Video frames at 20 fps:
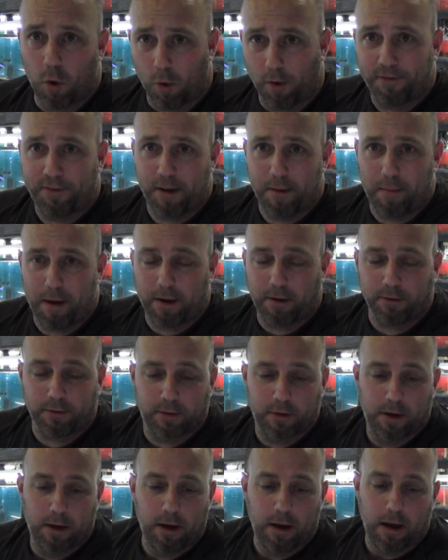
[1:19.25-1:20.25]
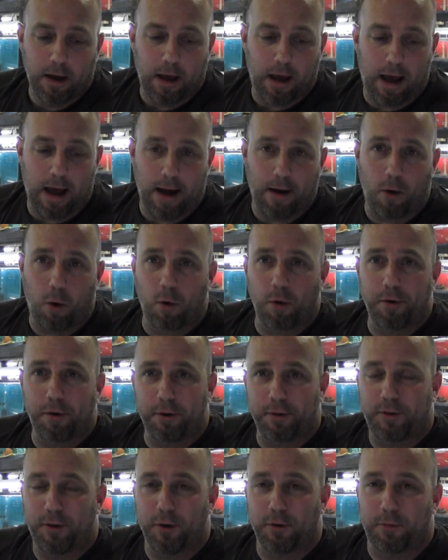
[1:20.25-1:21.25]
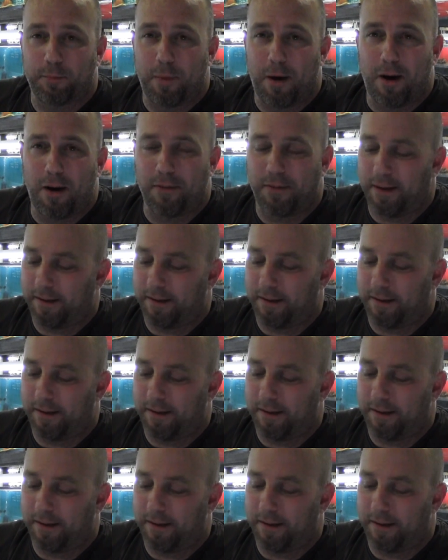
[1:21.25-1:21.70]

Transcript: or females, or they're so small